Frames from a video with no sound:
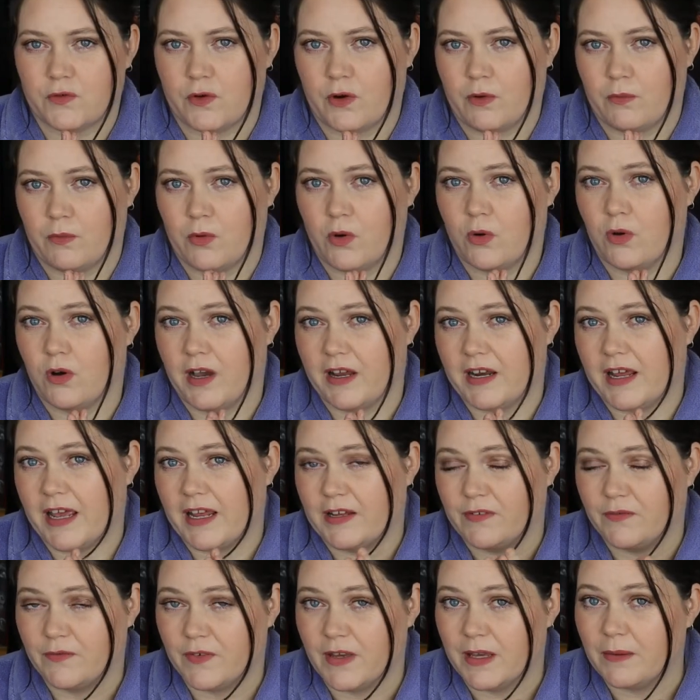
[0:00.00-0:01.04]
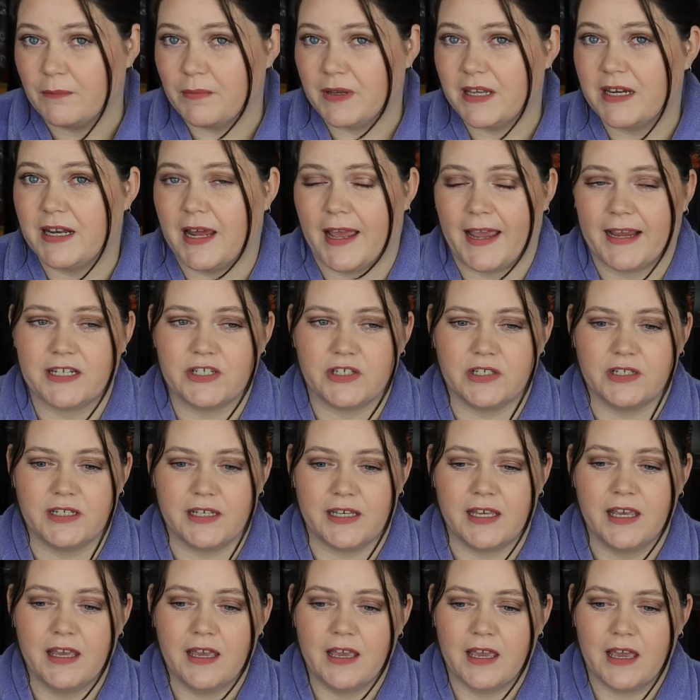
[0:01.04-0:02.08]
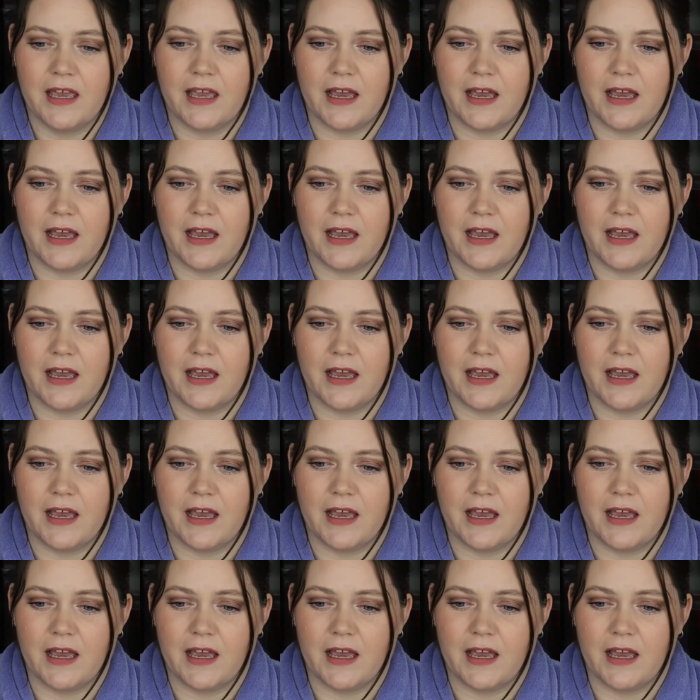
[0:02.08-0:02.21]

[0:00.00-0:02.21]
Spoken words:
from quite a fair bit, actually,